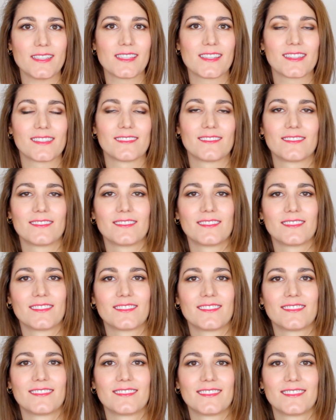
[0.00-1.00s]

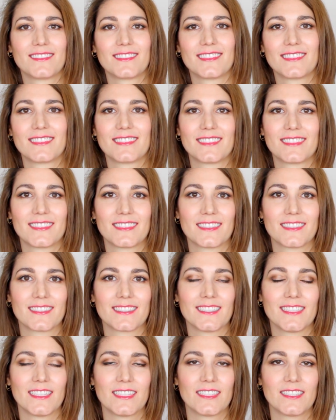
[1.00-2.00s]

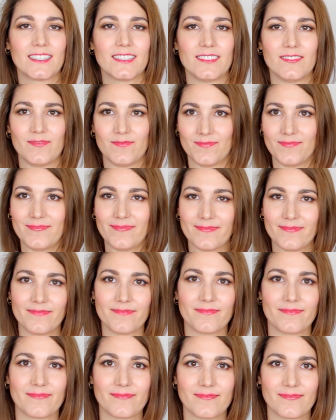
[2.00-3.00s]

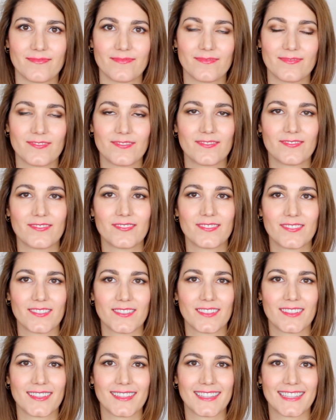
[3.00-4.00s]

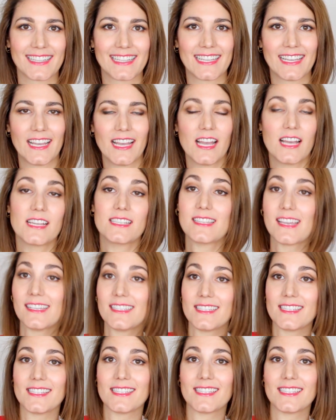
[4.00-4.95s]
The person shown says nothing.